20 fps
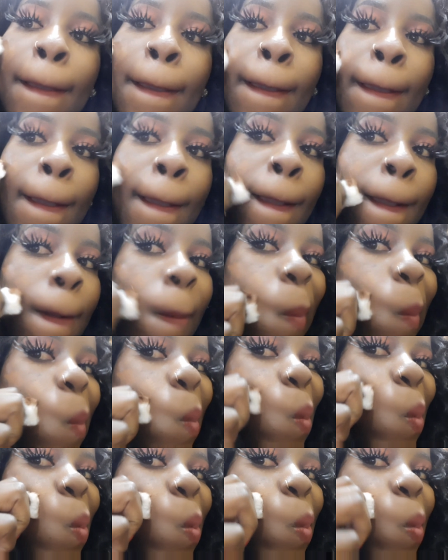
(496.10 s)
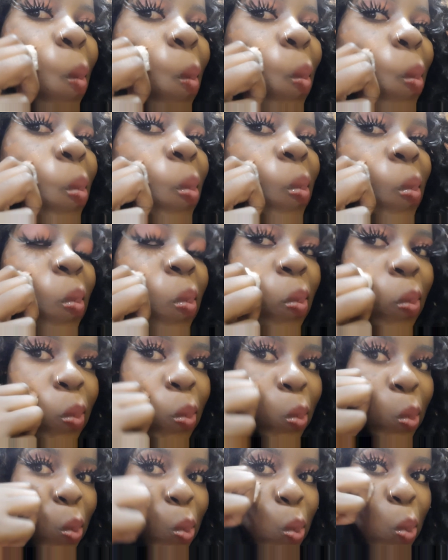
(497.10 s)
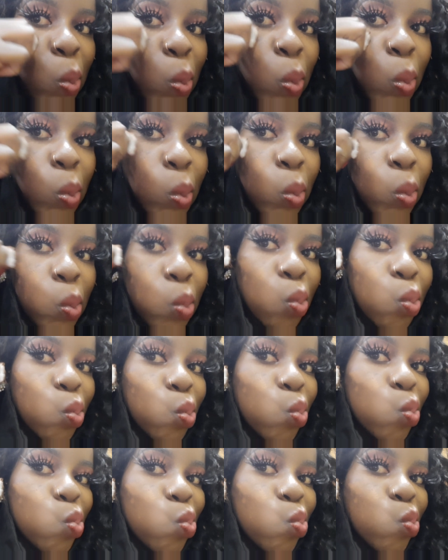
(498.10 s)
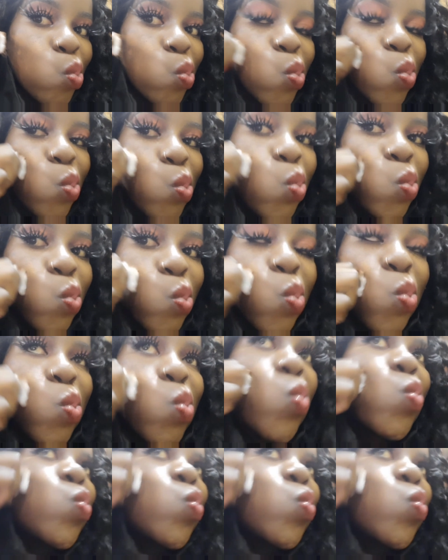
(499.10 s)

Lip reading: (no one is talking)